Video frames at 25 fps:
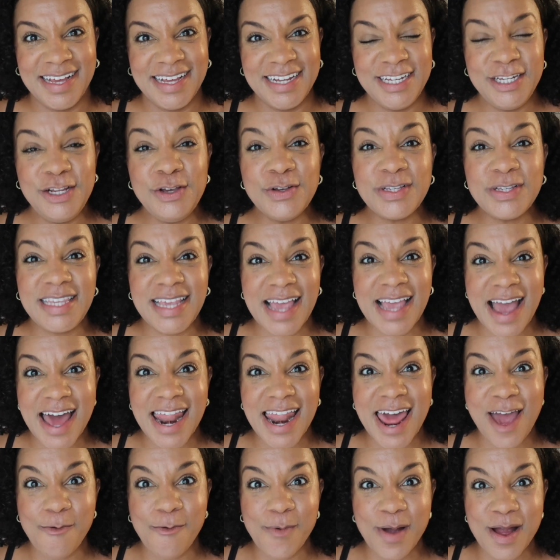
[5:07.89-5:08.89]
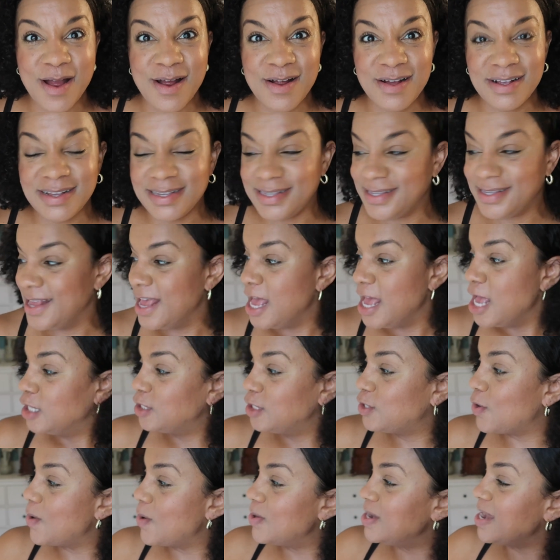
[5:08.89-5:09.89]
Do you see how that works?
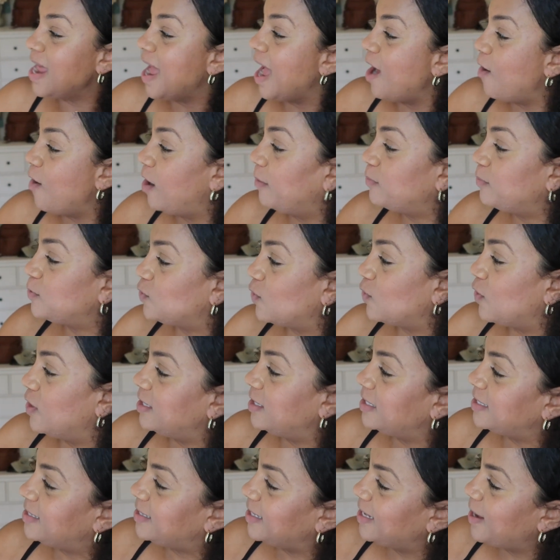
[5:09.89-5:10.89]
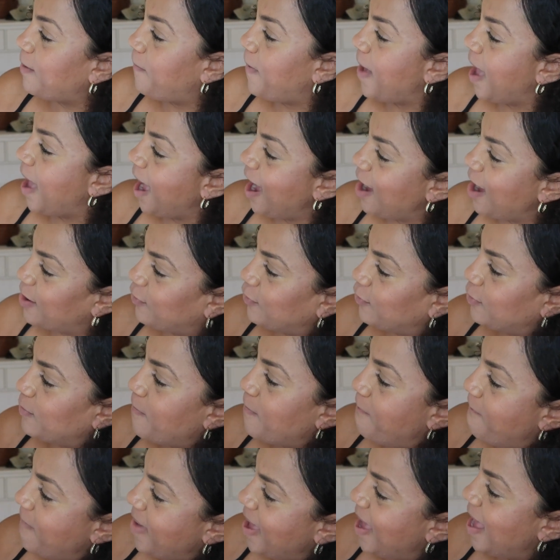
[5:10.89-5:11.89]
So now I'm starting to see a
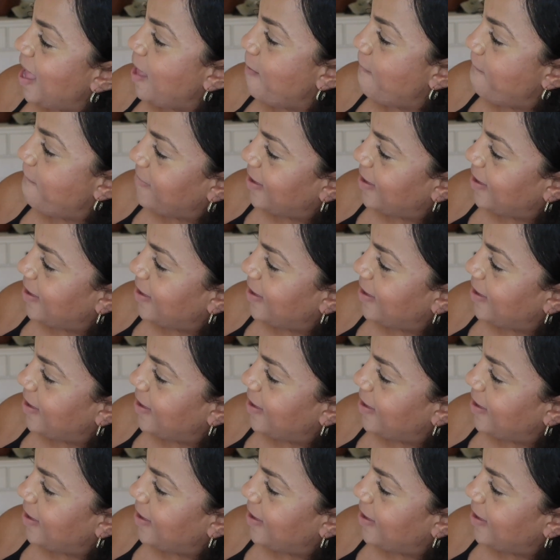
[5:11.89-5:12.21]
pattern. Met,